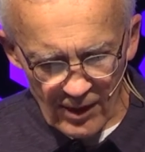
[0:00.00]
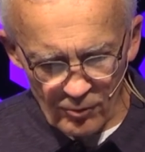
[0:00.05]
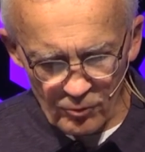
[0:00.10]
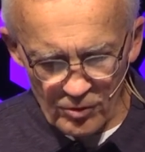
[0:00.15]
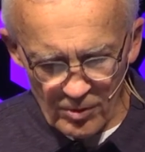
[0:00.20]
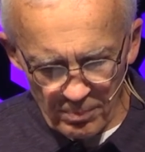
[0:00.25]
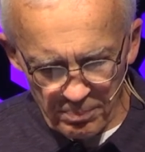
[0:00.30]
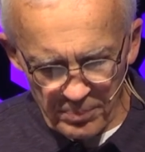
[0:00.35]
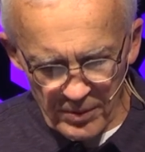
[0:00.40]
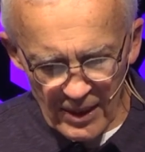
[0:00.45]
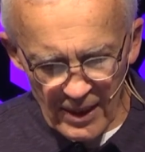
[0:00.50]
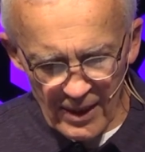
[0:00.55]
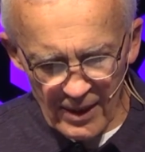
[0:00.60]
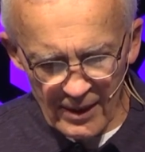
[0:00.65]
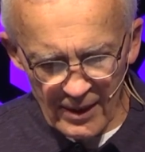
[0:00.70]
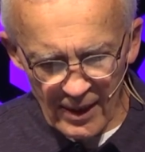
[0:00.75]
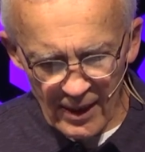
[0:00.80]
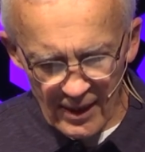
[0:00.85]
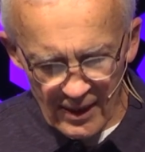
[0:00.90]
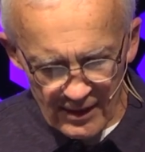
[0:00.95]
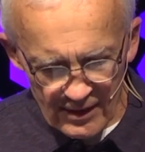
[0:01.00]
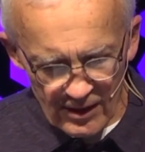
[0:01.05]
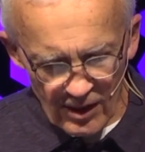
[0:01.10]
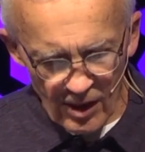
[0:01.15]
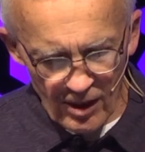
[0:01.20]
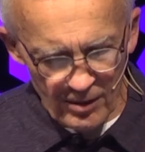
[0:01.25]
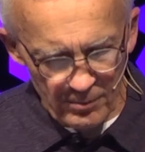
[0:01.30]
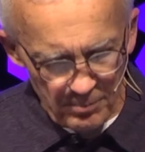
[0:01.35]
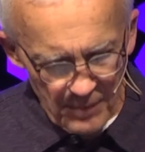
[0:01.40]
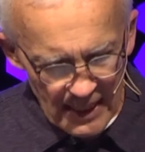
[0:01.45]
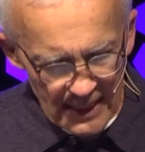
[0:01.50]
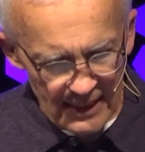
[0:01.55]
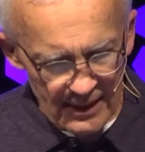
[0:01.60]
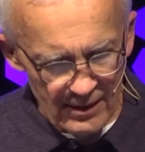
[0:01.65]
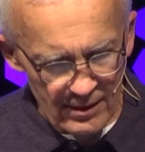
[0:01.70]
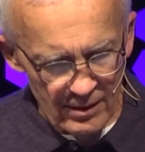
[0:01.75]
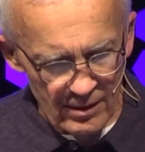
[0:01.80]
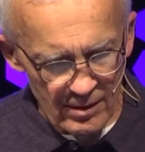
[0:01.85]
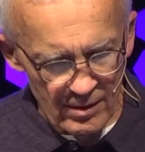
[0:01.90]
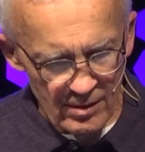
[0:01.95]
He was a big, young
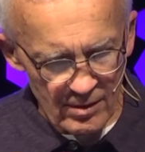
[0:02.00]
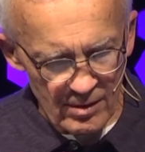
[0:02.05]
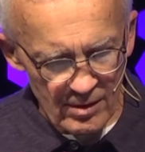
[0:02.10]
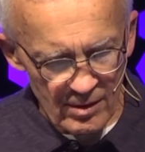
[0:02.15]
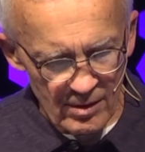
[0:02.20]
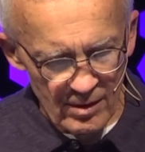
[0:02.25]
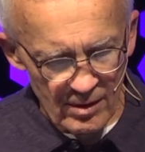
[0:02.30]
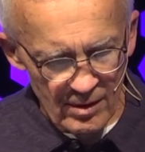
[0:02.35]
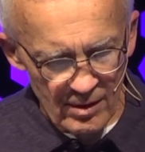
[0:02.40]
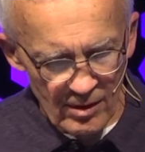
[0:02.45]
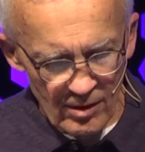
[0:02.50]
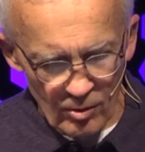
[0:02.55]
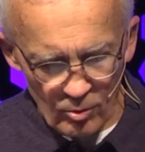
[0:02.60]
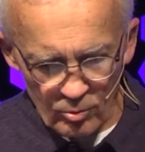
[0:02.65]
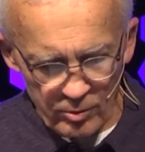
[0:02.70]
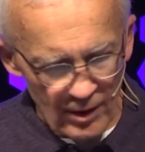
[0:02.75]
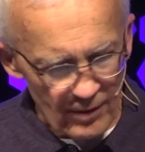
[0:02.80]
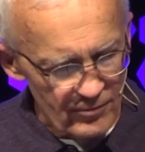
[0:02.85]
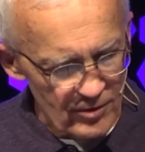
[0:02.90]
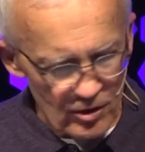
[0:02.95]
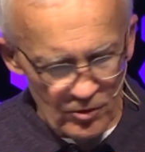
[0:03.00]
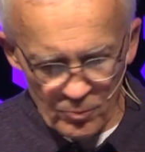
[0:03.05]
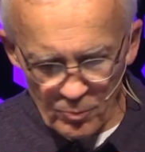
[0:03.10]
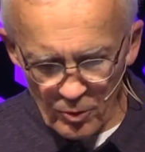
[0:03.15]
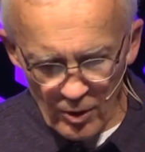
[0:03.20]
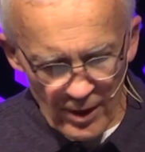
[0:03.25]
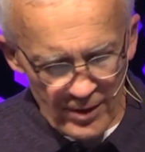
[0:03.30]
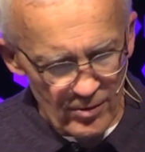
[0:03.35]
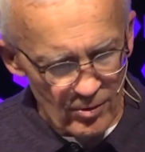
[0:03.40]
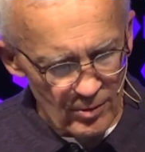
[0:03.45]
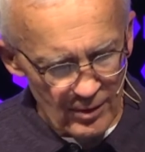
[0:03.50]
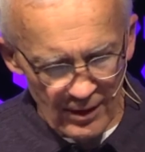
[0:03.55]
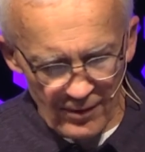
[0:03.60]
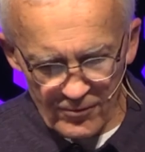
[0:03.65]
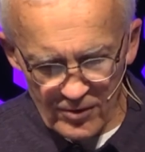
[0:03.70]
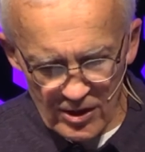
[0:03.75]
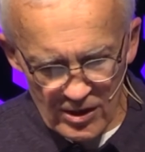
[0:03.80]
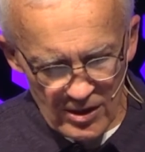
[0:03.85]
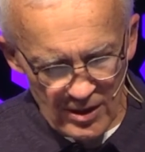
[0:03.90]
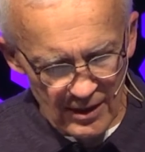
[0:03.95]
man who loved his brother,
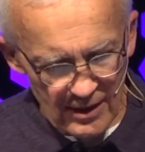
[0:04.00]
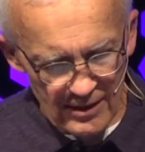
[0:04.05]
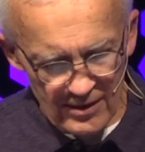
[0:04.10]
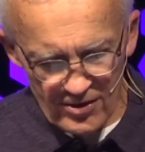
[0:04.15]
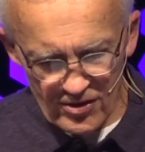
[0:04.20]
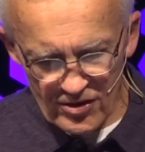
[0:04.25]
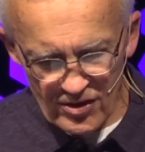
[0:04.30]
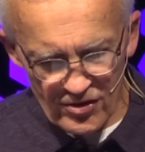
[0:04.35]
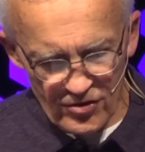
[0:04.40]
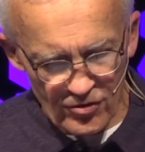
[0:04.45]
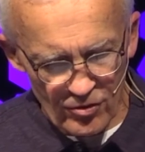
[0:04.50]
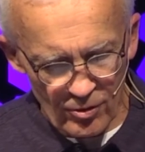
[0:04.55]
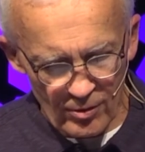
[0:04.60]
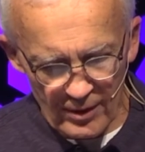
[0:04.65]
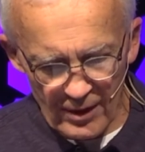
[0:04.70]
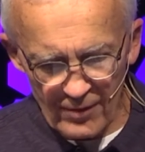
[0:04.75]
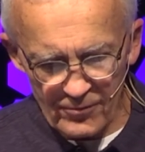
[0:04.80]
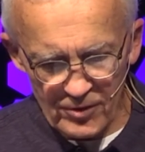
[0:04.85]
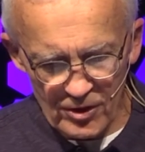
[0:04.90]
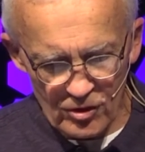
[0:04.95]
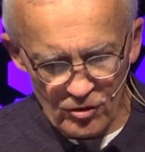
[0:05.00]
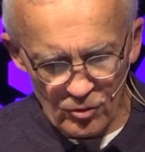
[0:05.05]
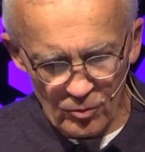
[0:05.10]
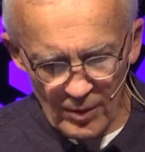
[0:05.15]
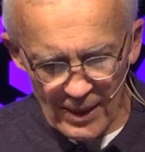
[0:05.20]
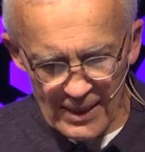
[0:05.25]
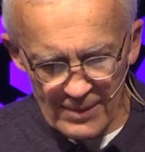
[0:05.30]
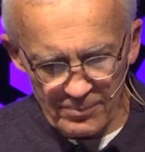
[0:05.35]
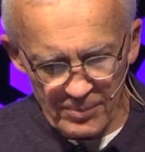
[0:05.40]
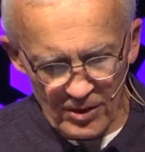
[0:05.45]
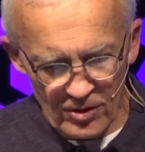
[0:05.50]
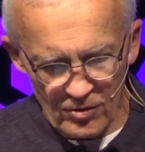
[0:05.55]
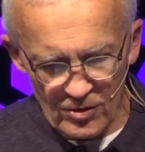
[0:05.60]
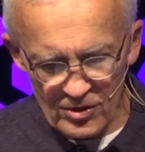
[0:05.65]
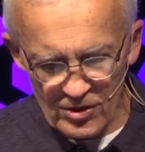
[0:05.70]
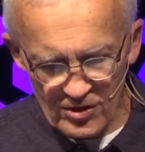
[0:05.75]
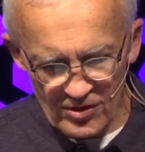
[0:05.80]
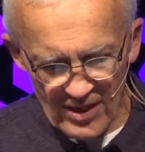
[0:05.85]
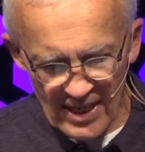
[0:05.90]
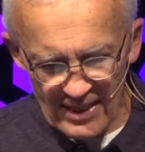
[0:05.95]
loved his little sister, loved his
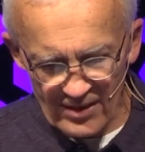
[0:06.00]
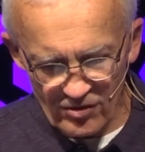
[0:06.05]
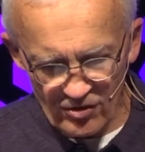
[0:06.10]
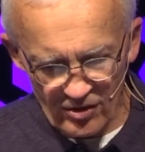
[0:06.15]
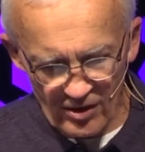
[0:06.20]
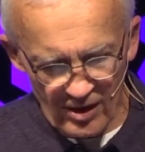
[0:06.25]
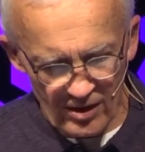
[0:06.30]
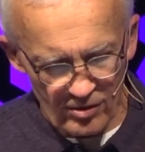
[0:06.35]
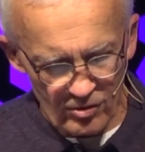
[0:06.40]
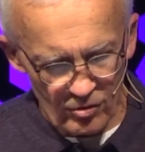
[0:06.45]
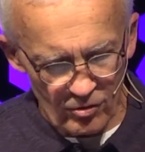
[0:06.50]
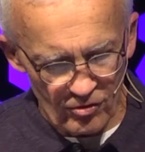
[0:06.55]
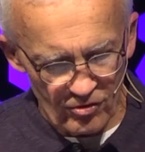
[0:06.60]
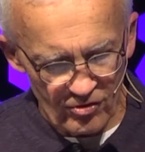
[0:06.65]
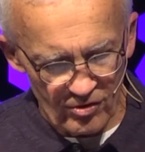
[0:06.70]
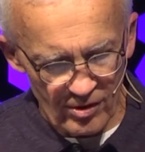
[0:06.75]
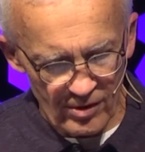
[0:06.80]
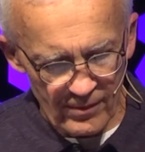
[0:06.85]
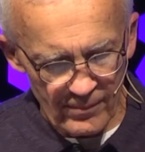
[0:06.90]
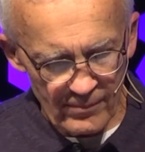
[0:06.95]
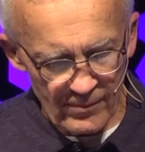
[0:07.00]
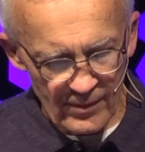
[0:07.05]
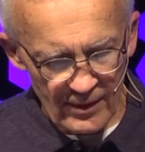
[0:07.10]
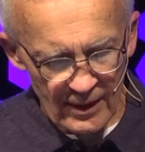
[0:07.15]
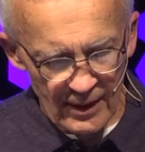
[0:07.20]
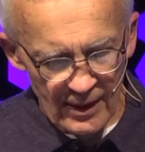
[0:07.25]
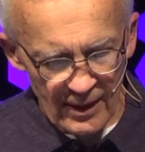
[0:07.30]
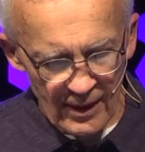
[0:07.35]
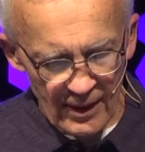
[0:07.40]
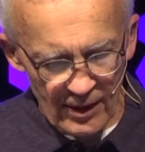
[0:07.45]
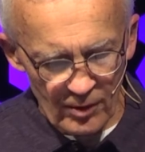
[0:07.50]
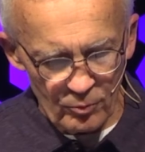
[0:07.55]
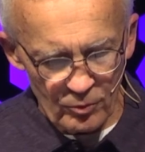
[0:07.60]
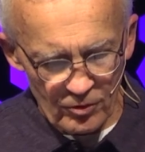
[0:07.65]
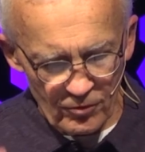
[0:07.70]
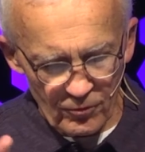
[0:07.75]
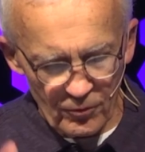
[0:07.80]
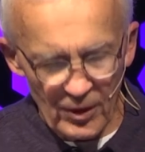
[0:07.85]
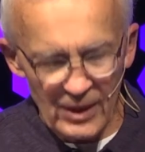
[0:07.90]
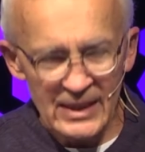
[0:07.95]
grandparents, his aunts and uncles. He
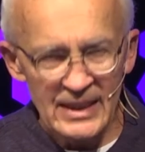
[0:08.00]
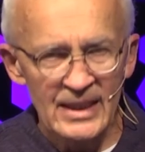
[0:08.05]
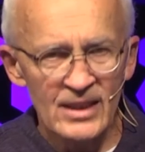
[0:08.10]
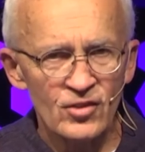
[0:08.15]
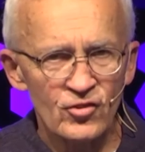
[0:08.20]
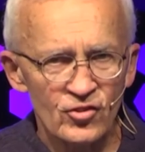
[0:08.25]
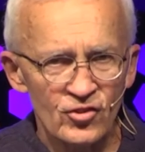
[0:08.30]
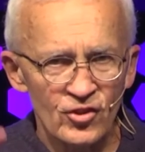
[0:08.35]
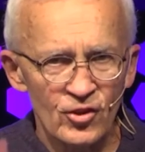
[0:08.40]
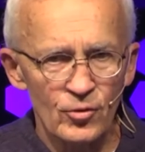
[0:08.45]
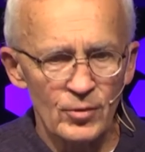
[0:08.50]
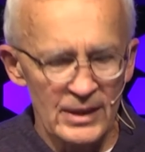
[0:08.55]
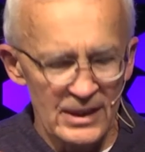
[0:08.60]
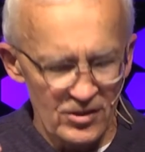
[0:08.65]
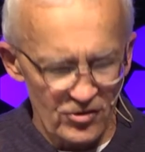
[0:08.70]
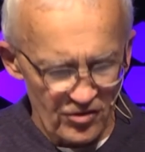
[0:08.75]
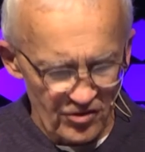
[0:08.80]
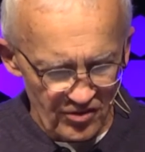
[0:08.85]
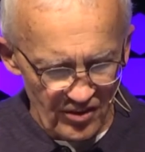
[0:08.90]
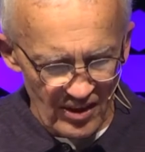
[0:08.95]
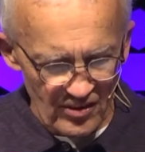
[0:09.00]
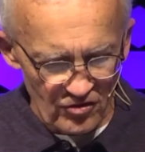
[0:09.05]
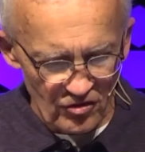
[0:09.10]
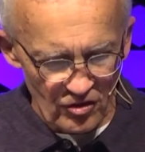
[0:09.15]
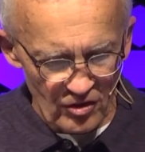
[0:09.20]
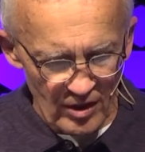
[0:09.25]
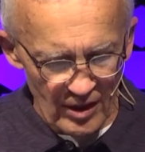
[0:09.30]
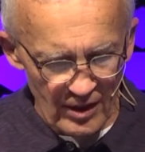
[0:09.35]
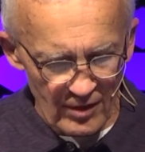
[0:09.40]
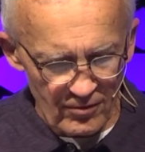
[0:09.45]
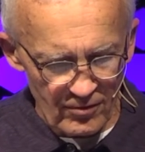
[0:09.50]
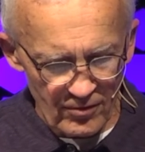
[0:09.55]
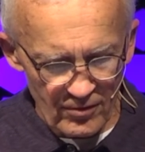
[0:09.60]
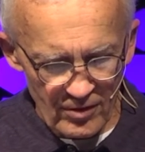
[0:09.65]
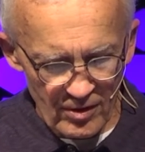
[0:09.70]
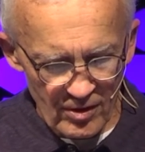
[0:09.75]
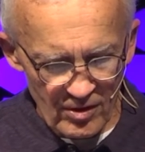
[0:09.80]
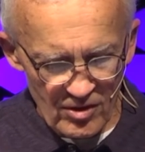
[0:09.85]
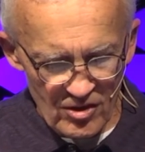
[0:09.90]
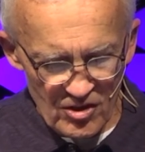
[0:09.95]
was funny, serious, sensitive,
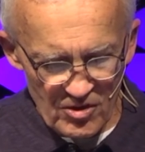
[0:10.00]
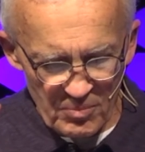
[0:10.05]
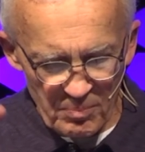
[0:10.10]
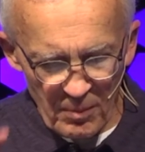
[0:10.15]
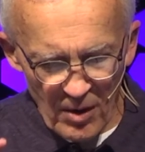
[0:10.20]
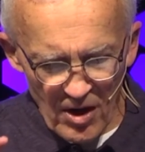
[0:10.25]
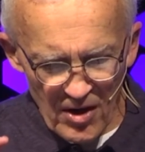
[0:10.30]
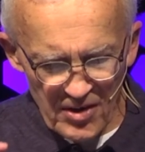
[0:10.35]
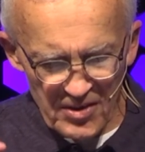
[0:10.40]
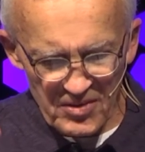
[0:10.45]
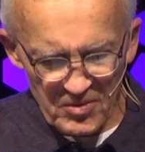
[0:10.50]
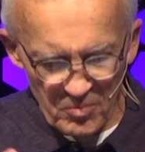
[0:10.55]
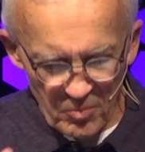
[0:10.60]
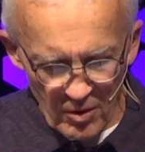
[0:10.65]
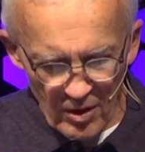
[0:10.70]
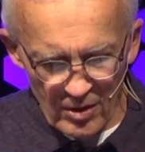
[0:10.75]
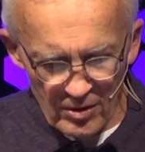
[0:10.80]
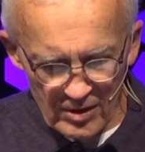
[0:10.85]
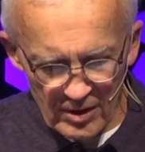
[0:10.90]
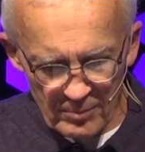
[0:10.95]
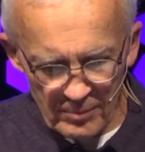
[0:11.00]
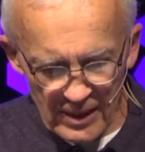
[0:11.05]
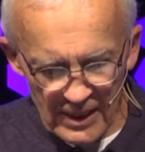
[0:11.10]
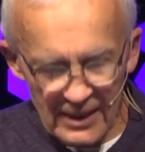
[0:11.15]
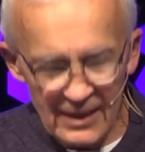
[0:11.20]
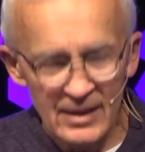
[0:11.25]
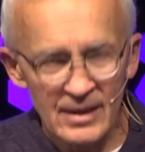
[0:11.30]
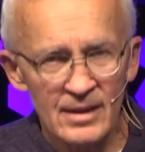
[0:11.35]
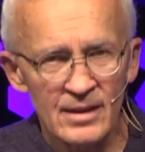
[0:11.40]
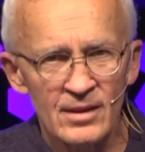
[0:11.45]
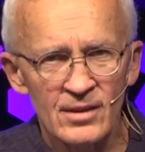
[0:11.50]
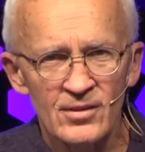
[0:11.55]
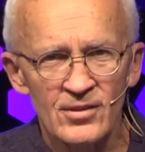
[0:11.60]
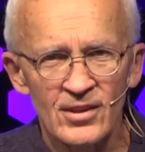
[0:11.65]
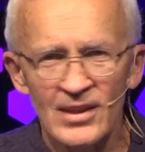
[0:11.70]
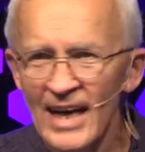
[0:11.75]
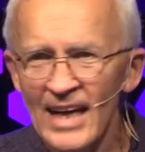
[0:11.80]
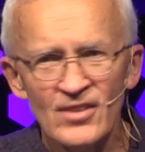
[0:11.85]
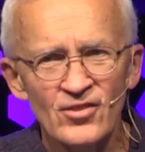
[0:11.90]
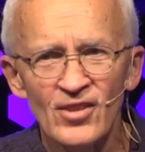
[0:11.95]
smart, welcoming.
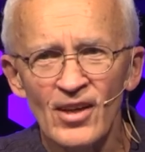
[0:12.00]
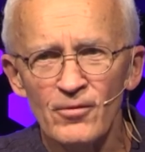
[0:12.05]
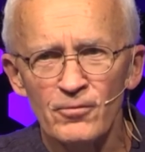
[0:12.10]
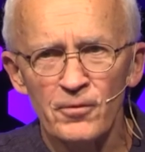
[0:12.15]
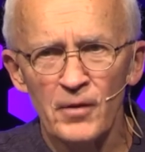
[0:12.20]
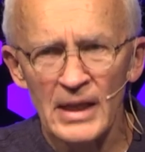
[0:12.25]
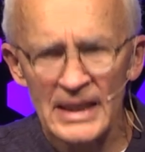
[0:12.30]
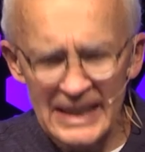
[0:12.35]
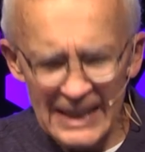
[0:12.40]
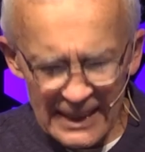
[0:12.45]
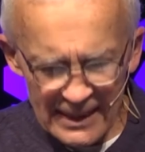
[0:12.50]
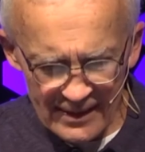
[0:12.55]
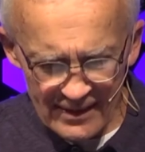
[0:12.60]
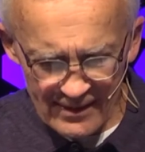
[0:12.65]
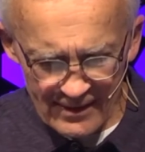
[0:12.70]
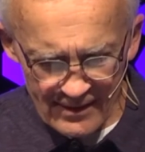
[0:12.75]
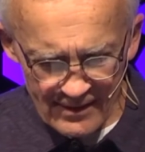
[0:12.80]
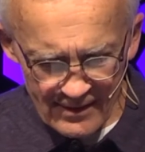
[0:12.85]
Did I say funny?